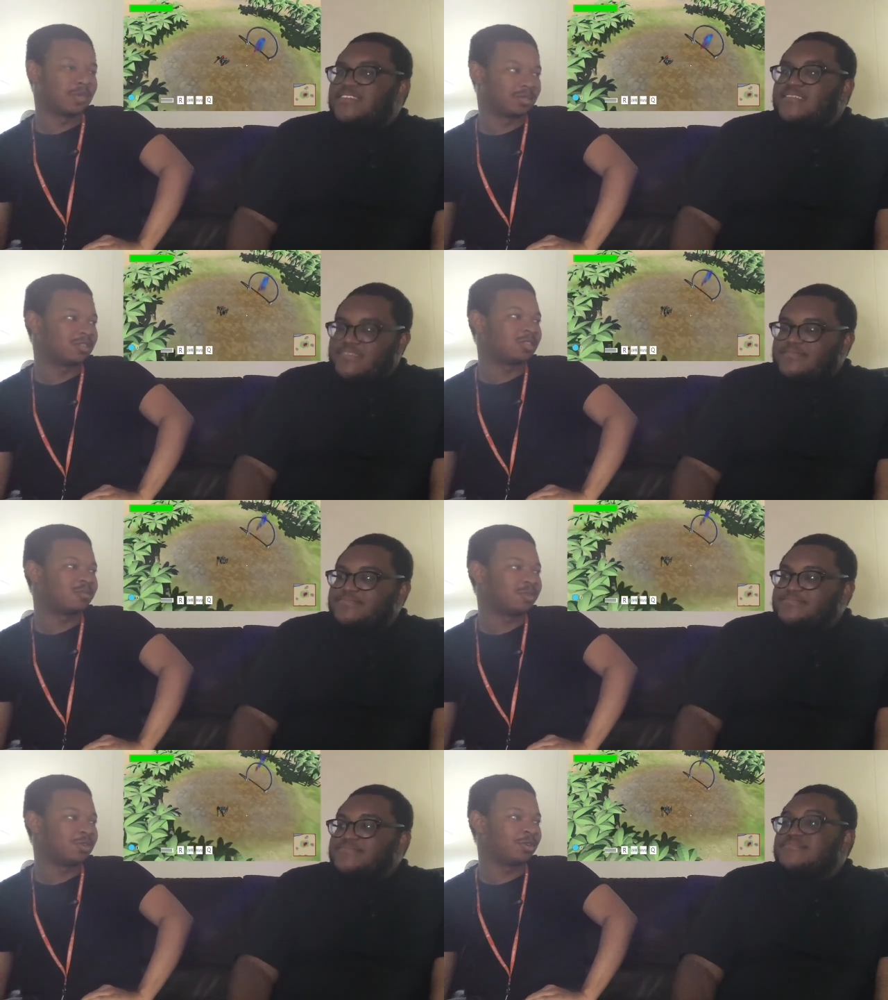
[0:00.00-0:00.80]
Speaker 1: else's
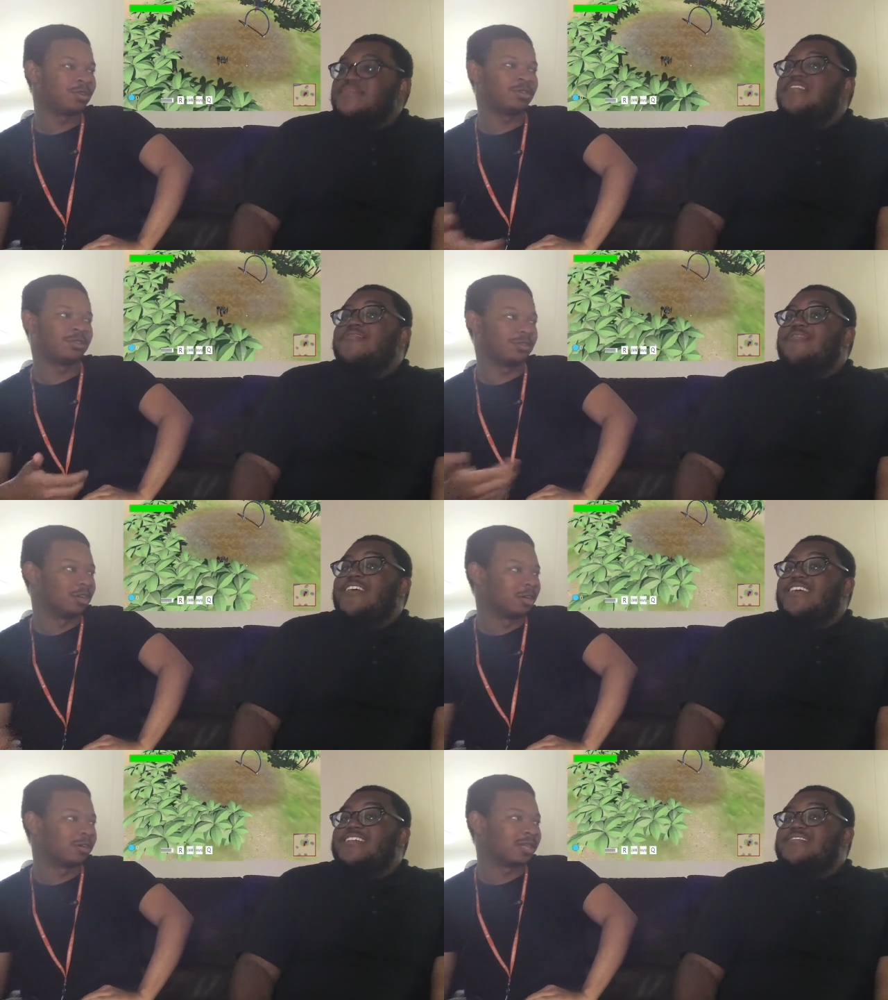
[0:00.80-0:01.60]
computer, your
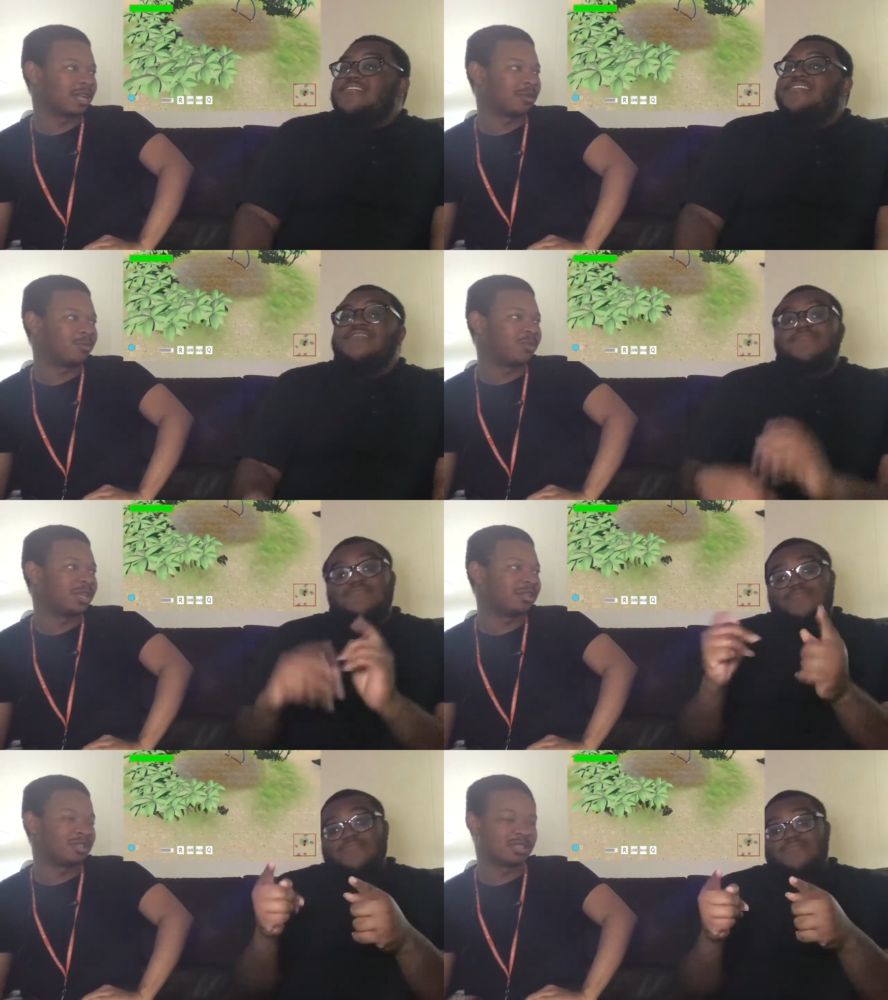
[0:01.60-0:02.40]
right. account will
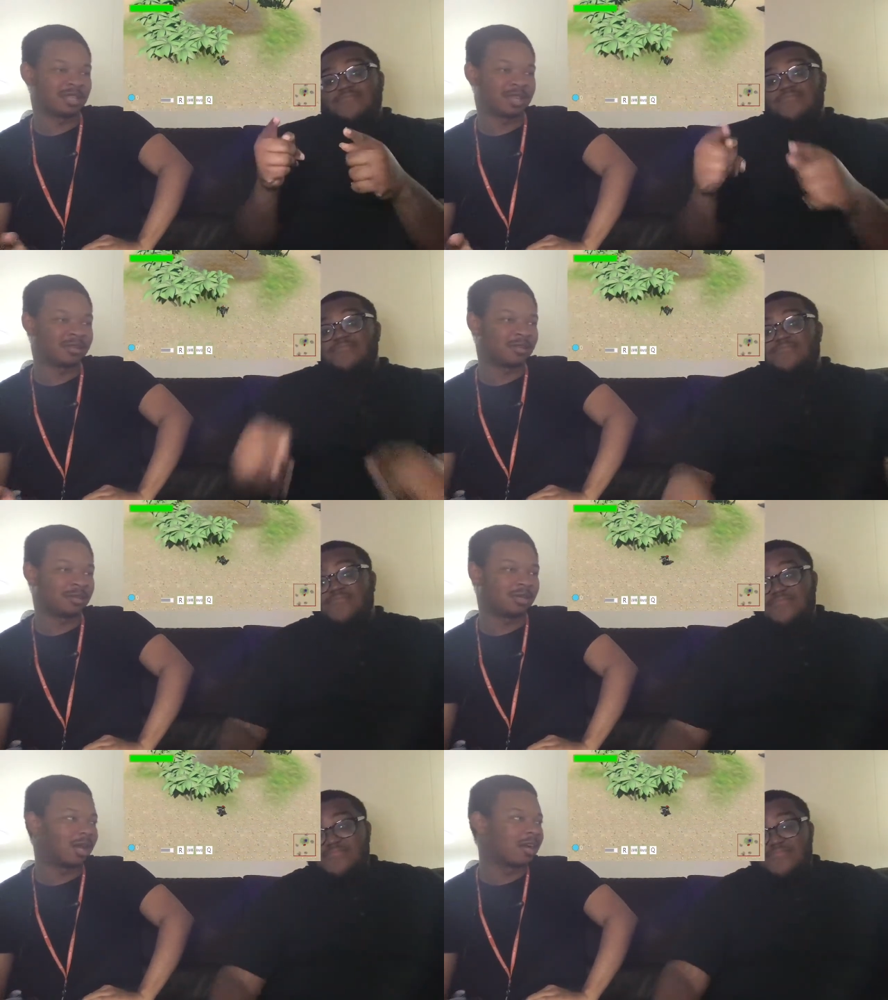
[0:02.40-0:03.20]
get just like
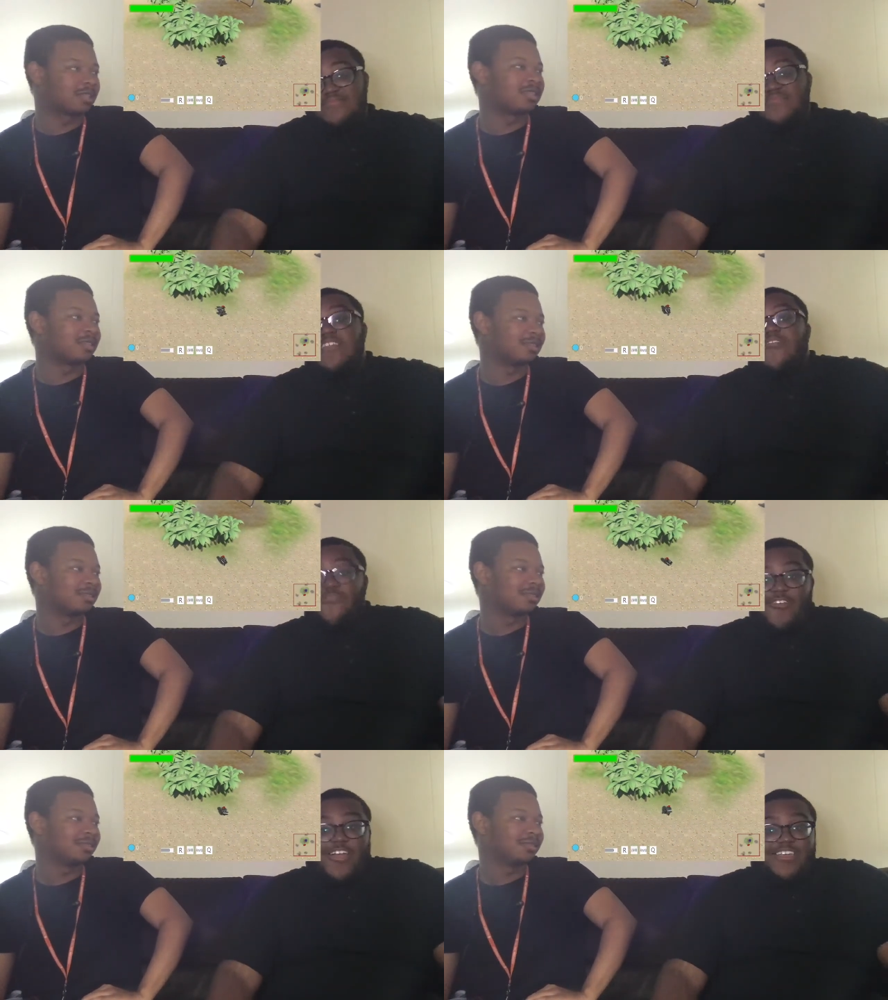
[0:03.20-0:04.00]
locked.
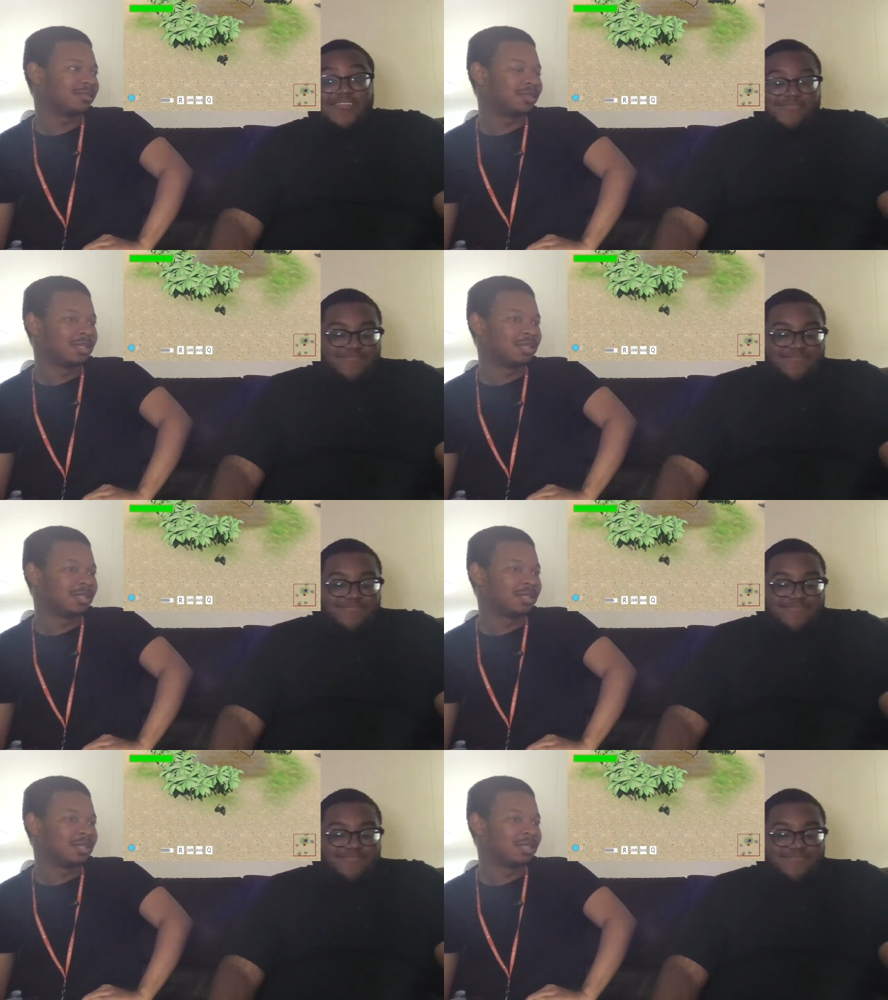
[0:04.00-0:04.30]
Right.